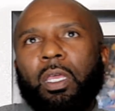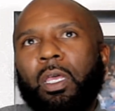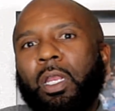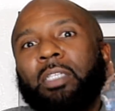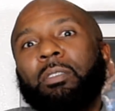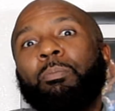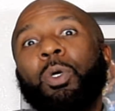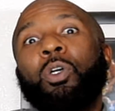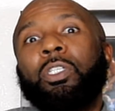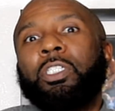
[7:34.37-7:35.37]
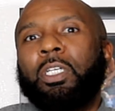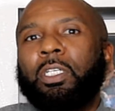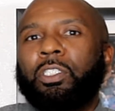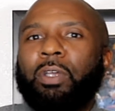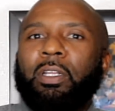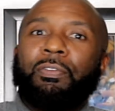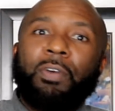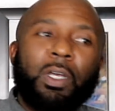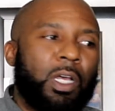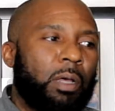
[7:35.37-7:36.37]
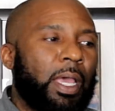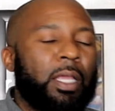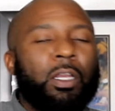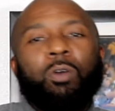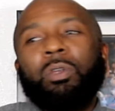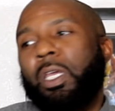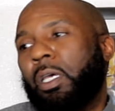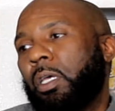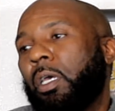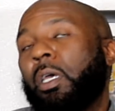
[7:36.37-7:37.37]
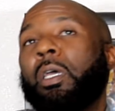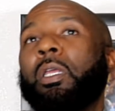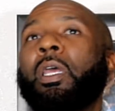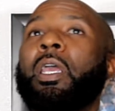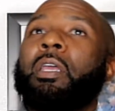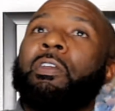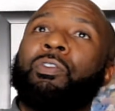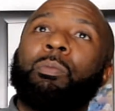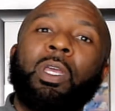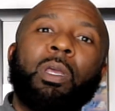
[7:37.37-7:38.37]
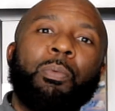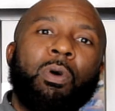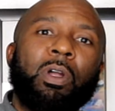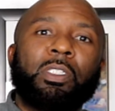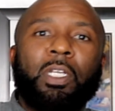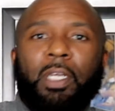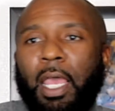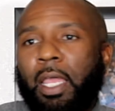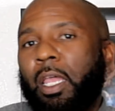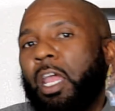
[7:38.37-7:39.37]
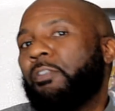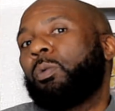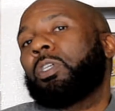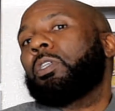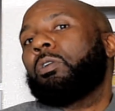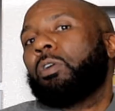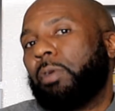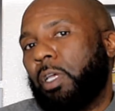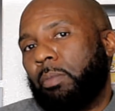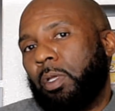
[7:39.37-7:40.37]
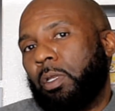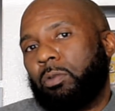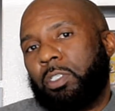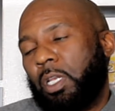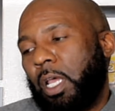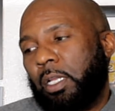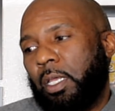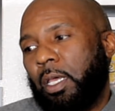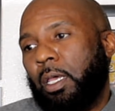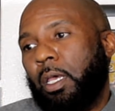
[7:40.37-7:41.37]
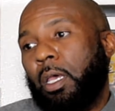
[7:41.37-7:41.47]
Yeah. That's some bullshit. Straight the fuck up. Ain't no nigga that is from Lincoln Park today ever was no Crip. No shit like that.